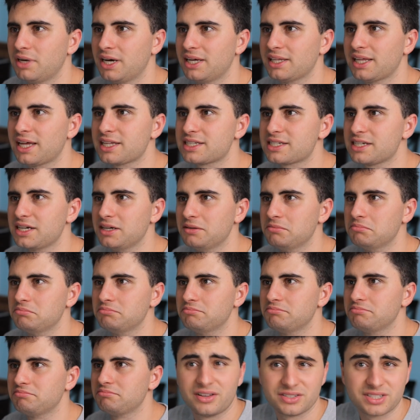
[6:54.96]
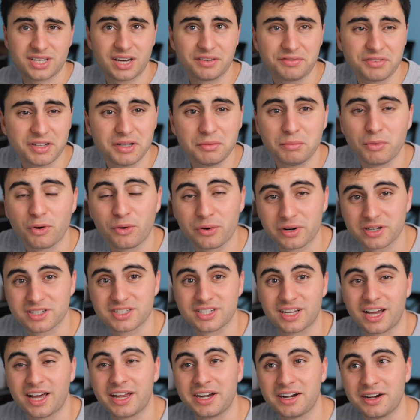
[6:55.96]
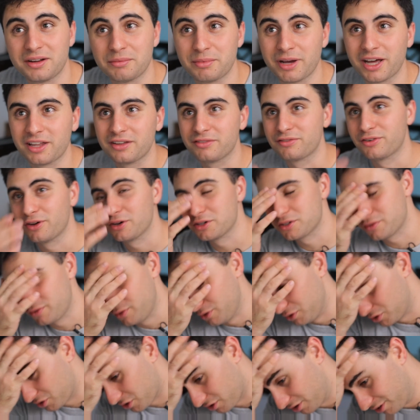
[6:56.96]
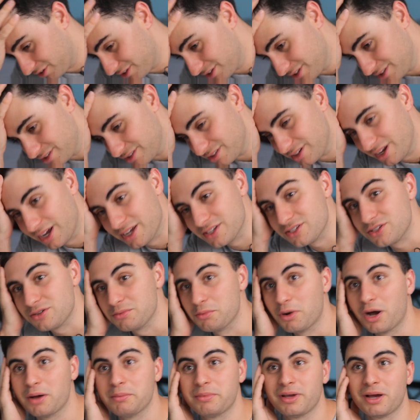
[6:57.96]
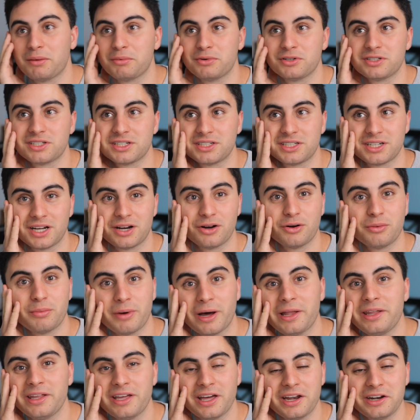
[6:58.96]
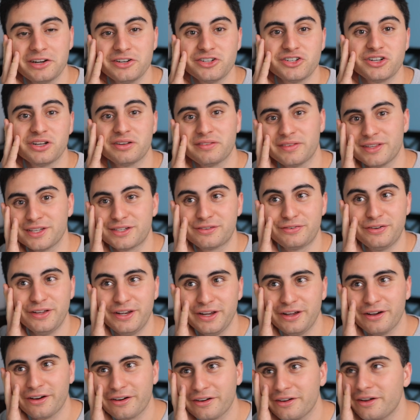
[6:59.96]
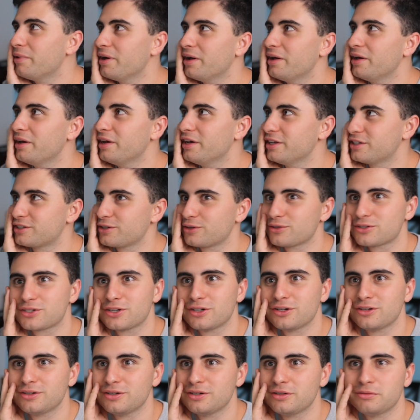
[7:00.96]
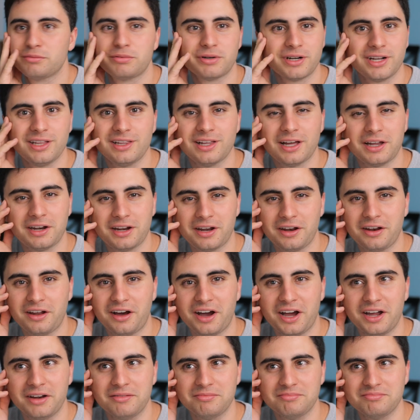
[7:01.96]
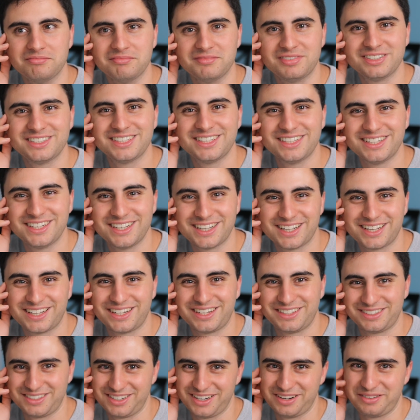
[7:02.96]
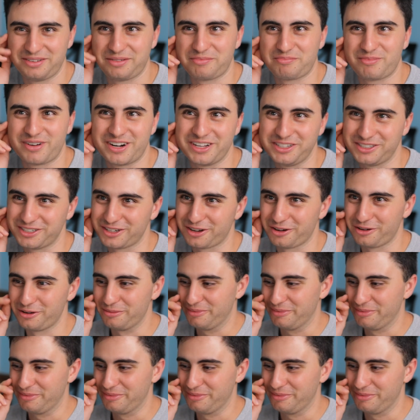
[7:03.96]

And that's it. I was definitely more excited about the first few shots, as you might be able to tell by the energy of this video, but it's also pretty late at night. And I'm ready to go to